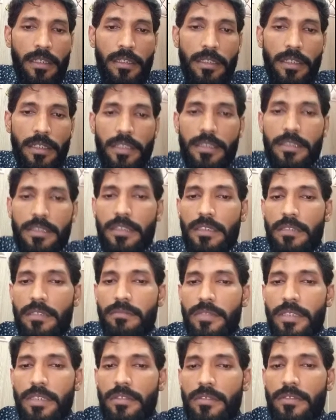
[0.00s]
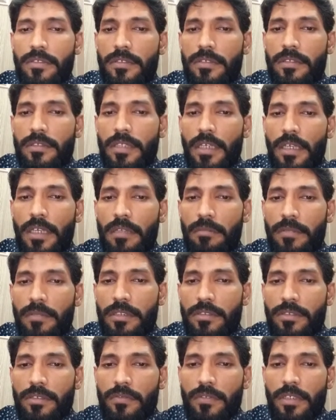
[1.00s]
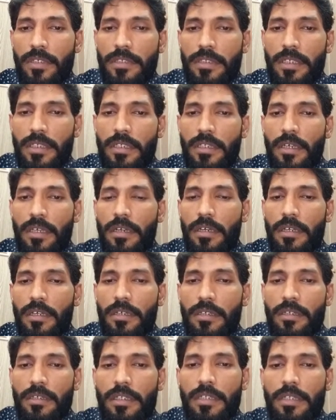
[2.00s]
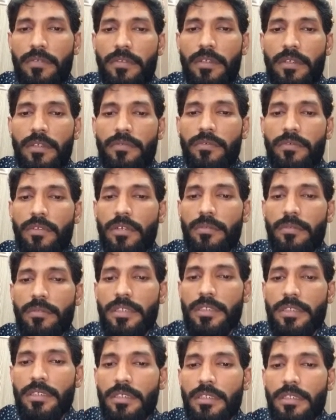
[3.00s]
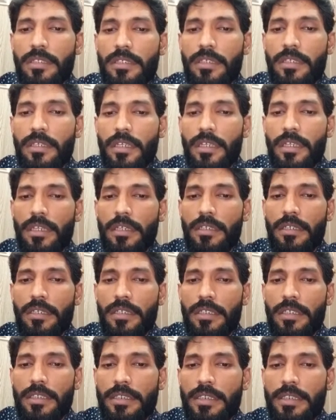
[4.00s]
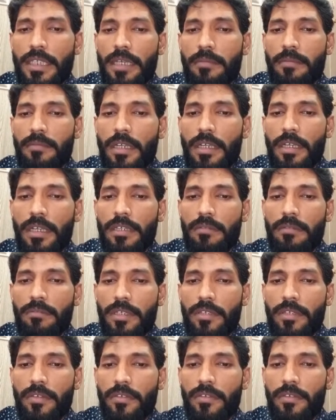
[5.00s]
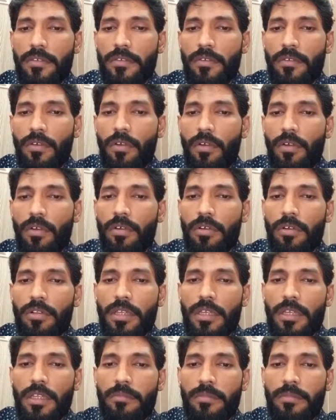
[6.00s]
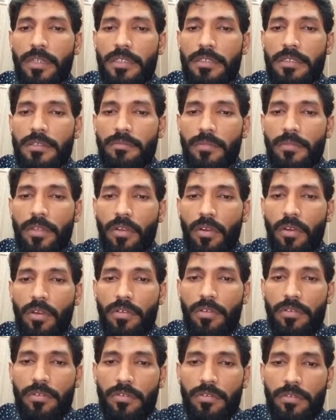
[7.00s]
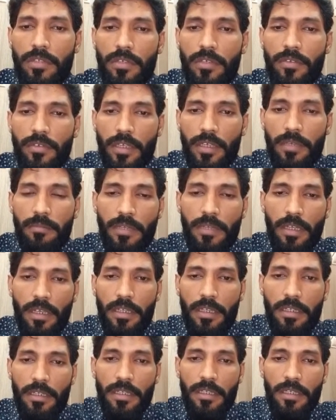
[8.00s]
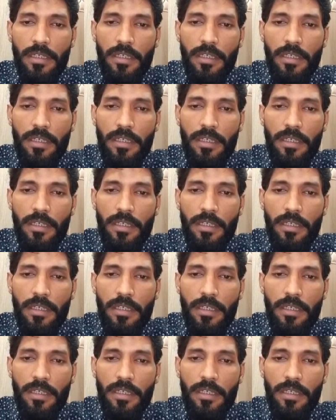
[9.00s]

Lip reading: Distinct means the elements of the set are different from each other, and same kind means all the elements belong to the same kind.